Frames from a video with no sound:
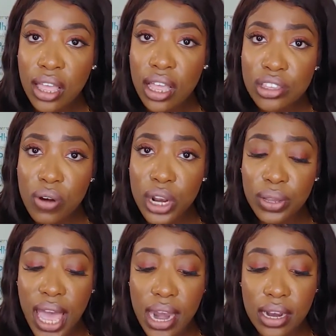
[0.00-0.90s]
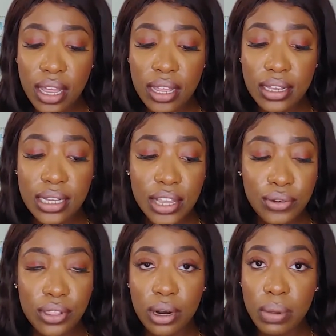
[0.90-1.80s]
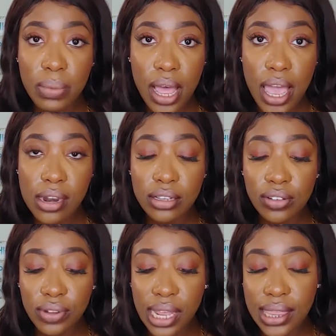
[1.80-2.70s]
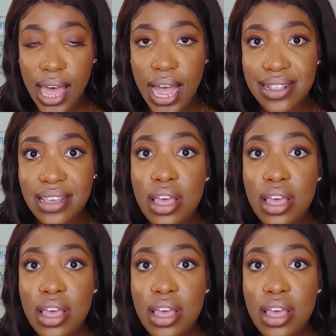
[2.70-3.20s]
in Toronto, Canada, because we're a little bit behind on stuff like that.